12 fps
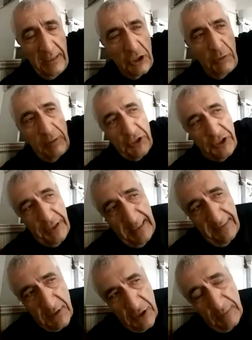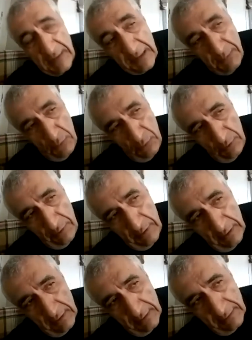She was shaved. She was smooth.
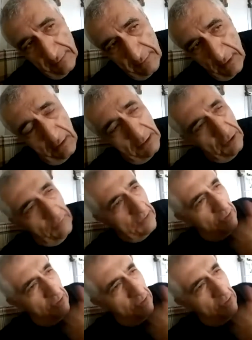Yeah. Oh, she,